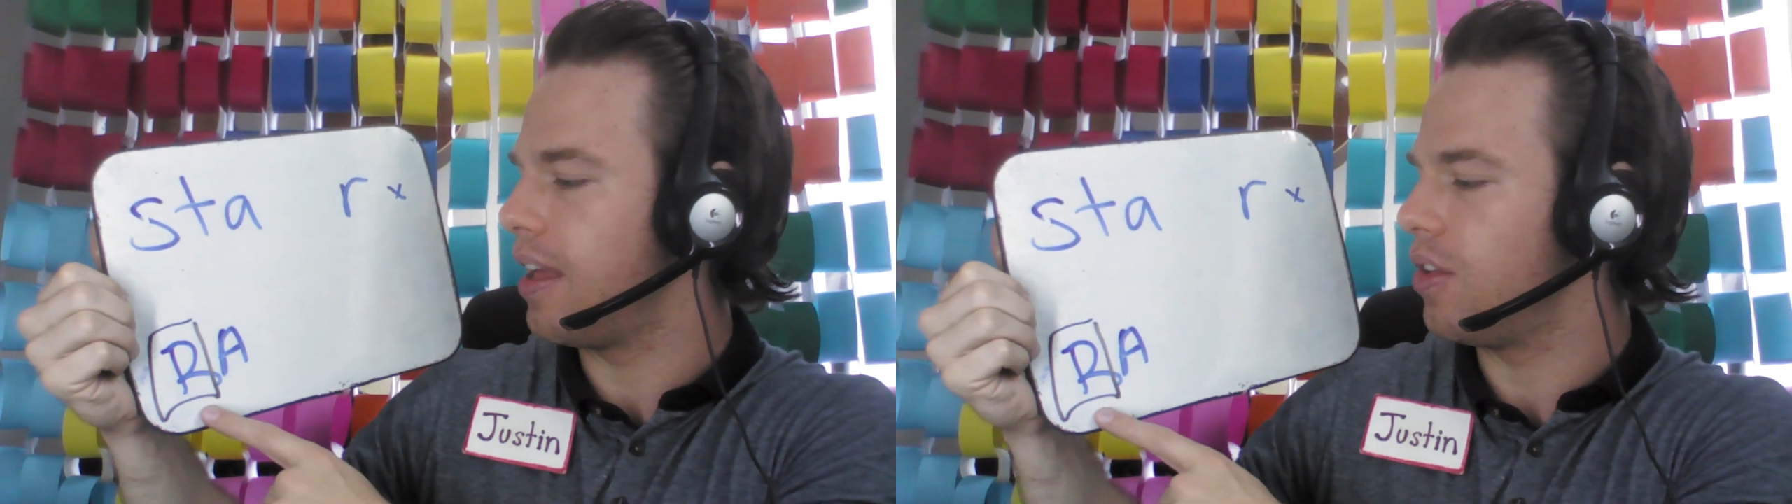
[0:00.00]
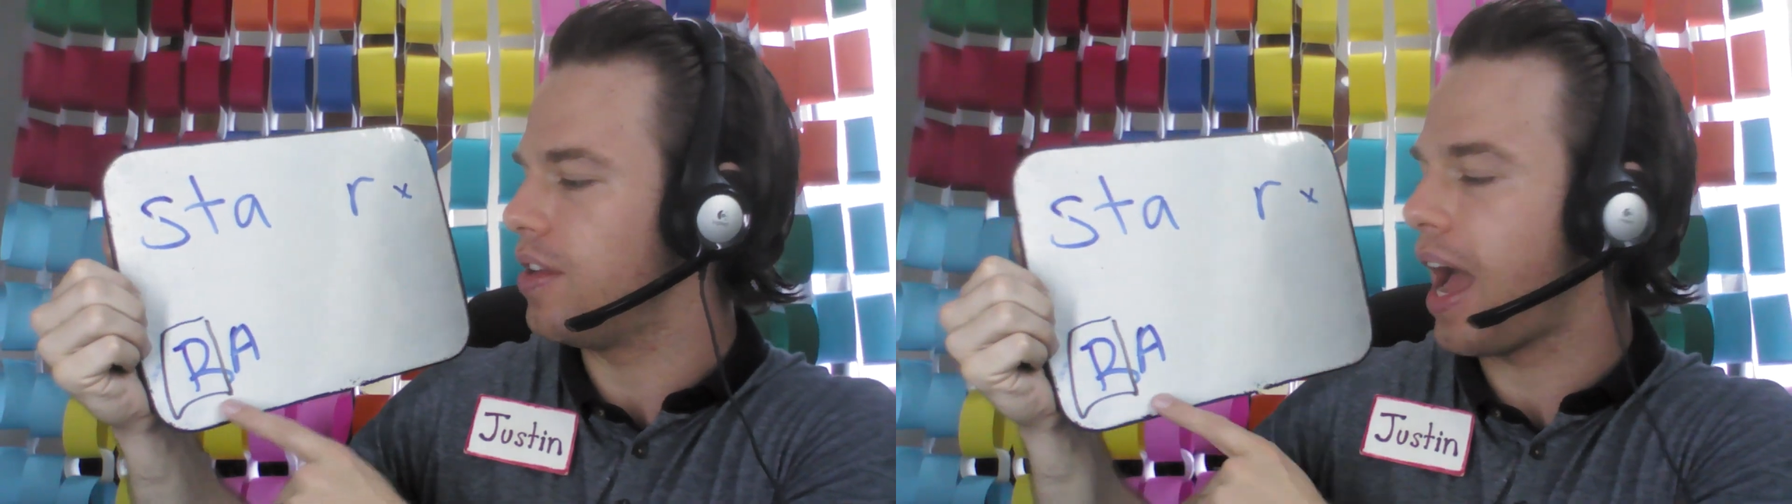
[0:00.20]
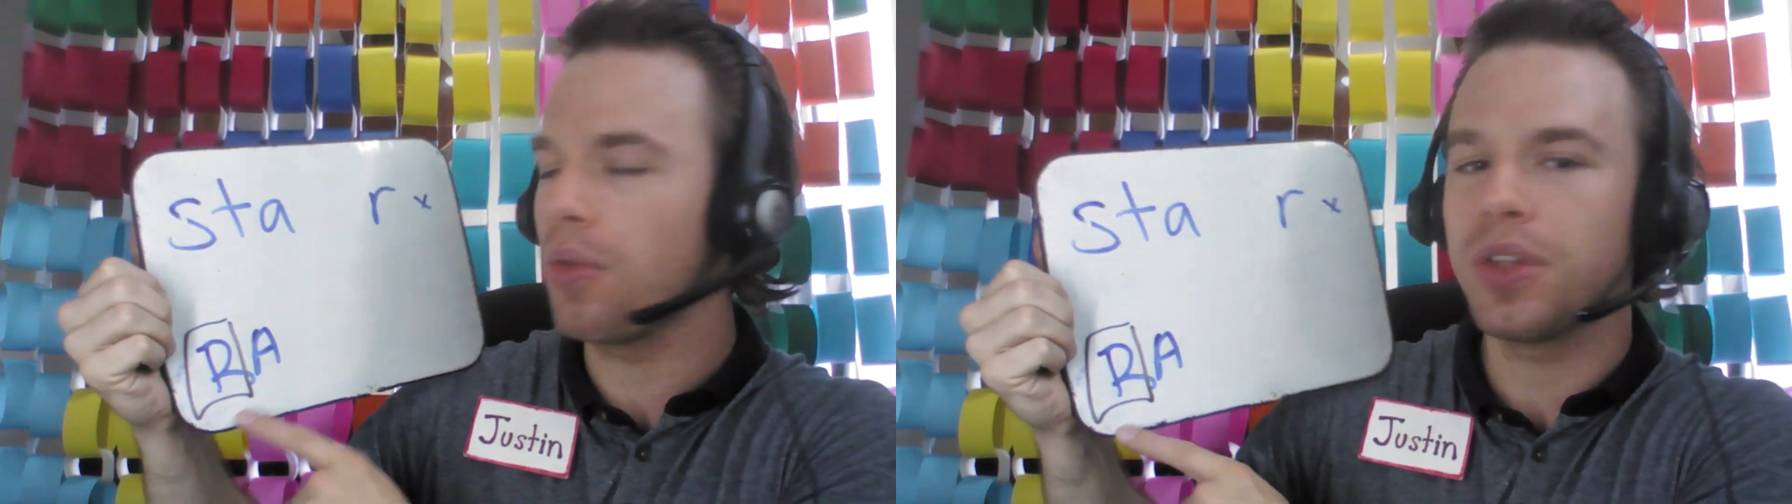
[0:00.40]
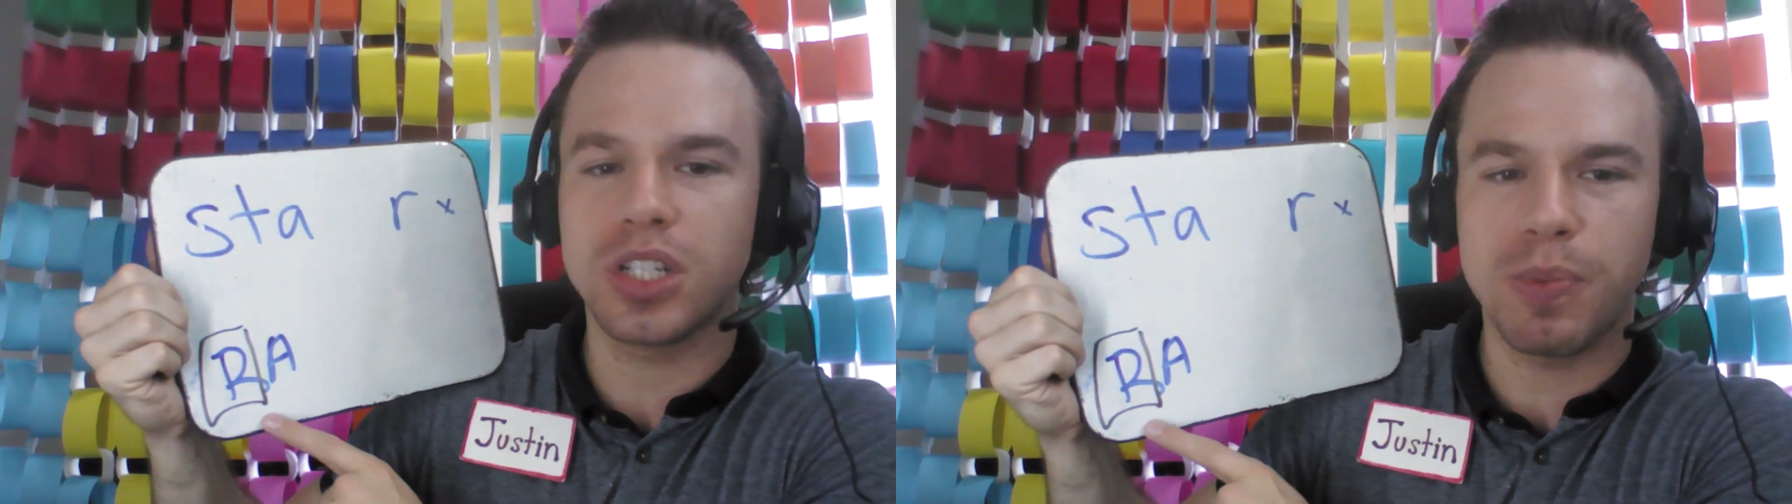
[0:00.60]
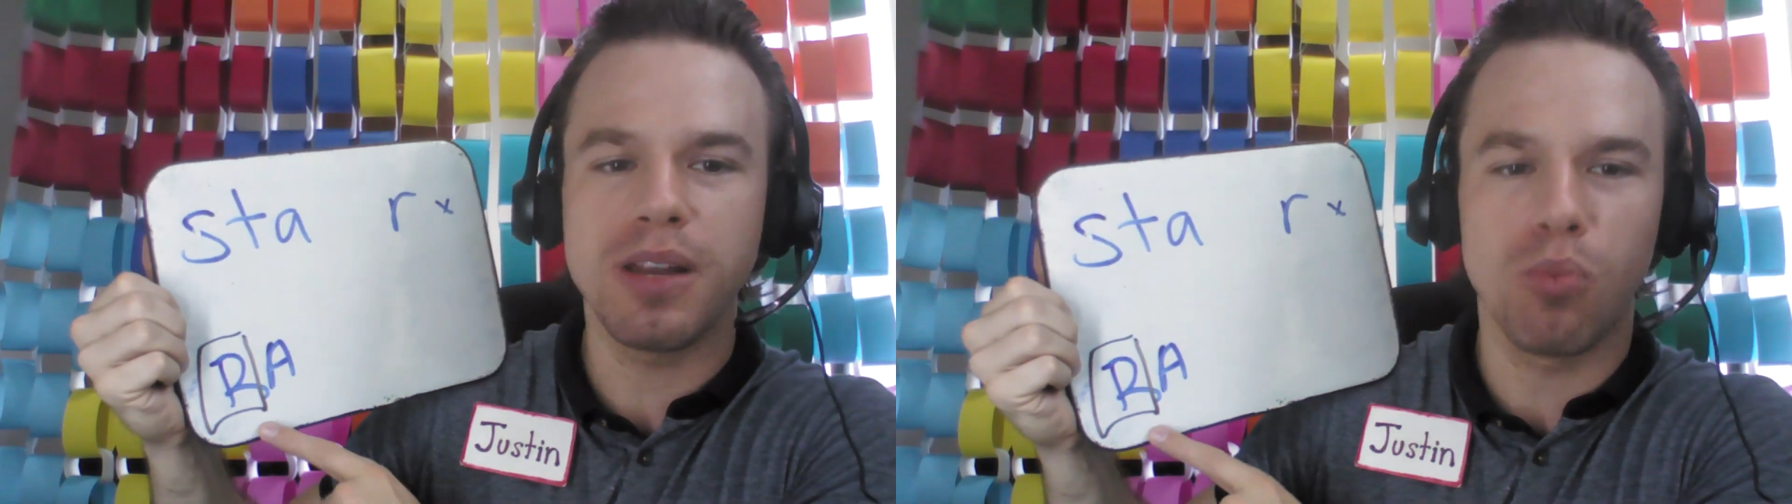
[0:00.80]
Now they're
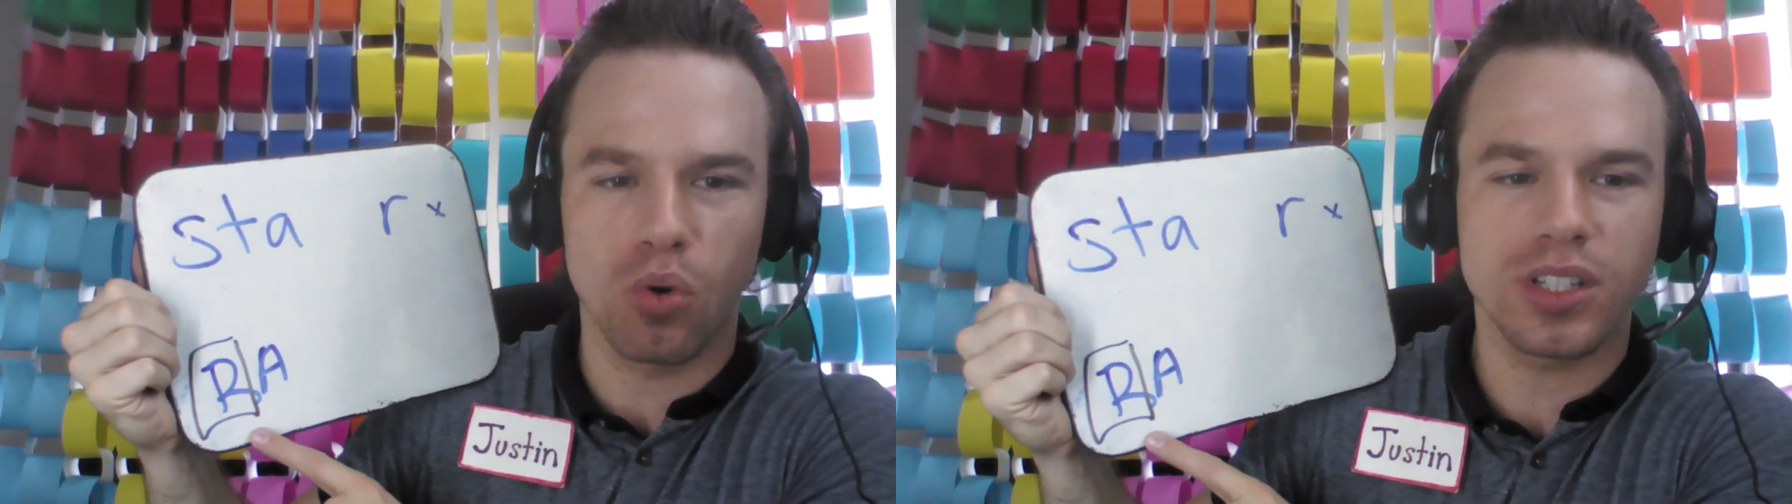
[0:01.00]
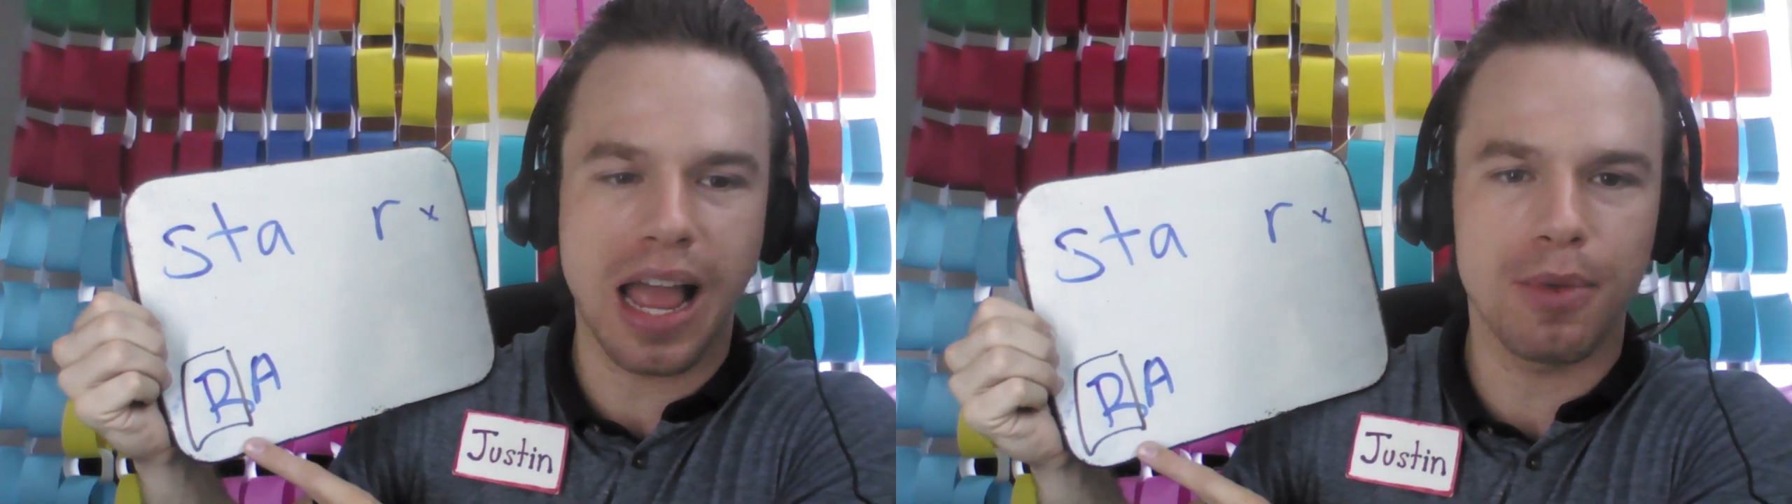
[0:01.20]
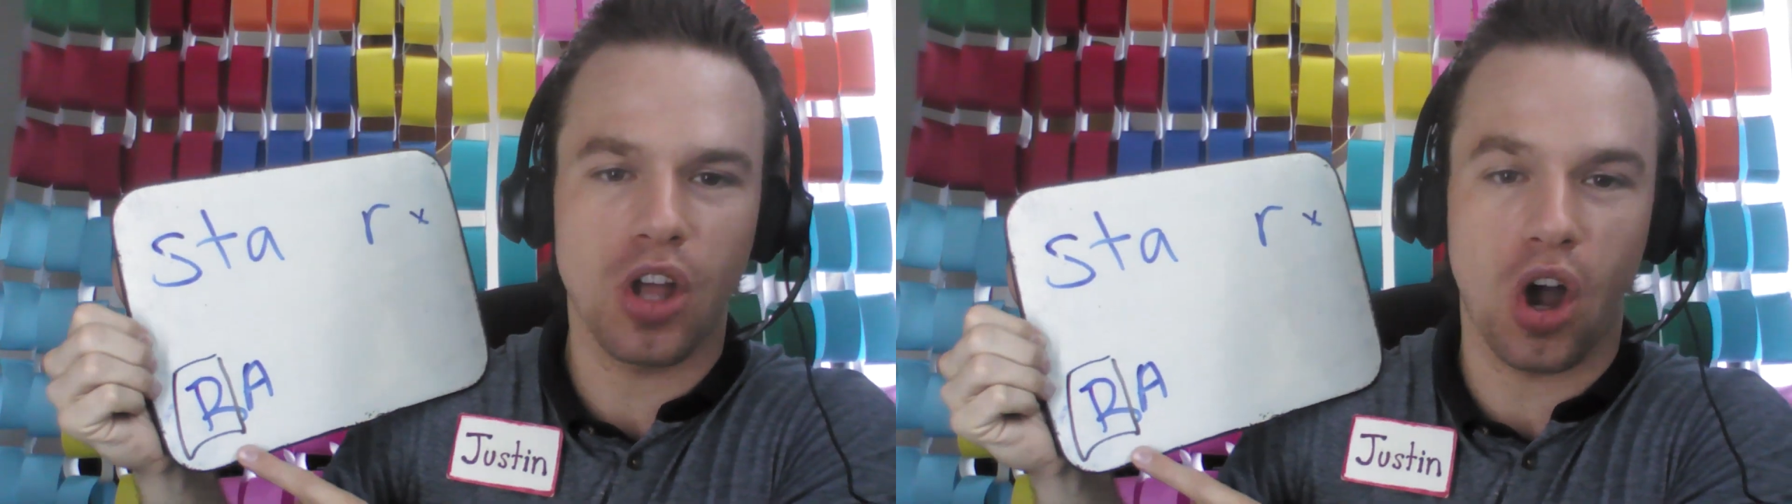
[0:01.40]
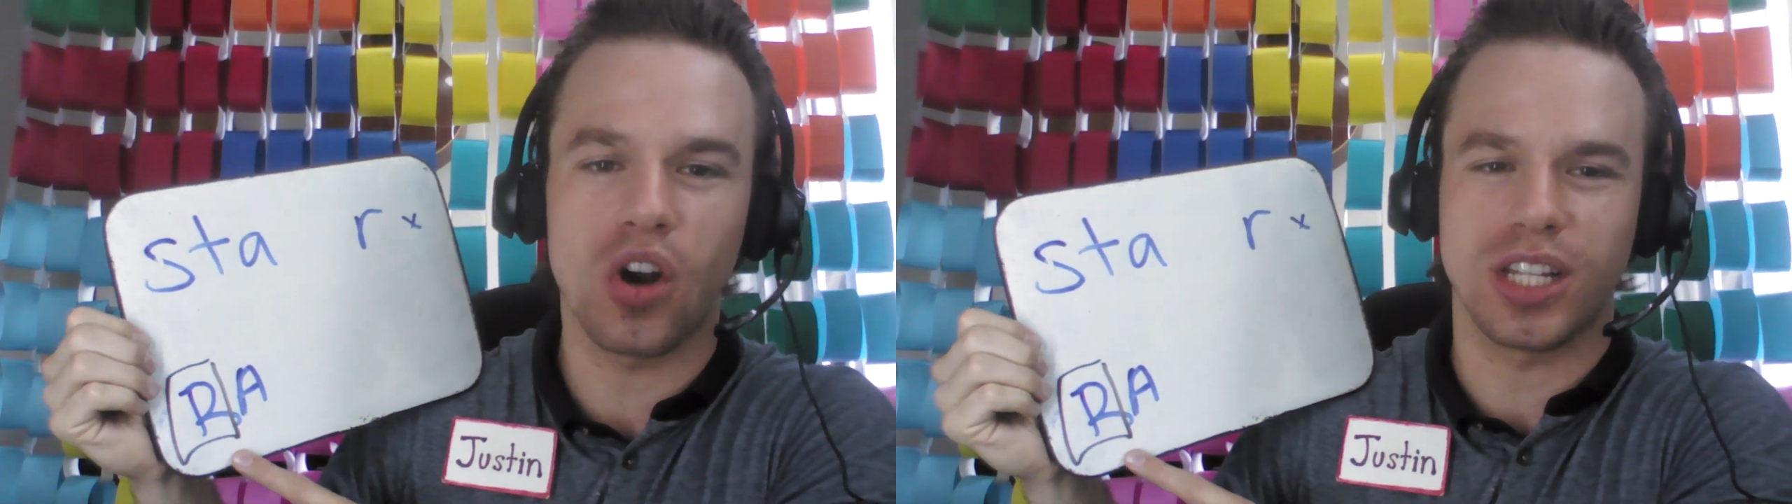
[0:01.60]
spending more time on the R.